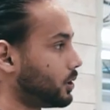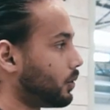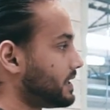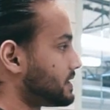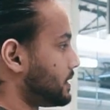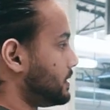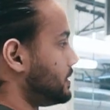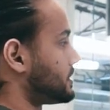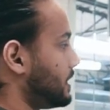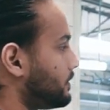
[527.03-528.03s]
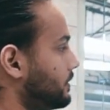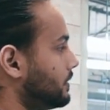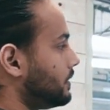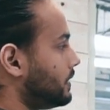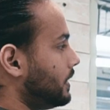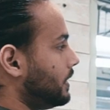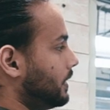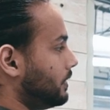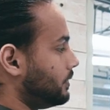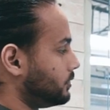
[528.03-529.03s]
to showcase our other stuff,
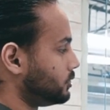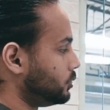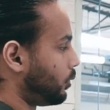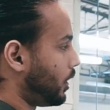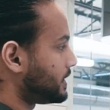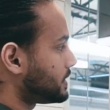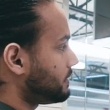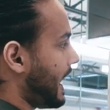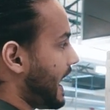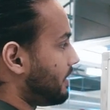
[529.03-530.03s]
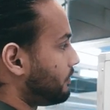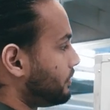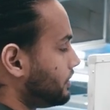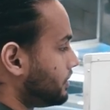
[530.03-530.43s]
you want to have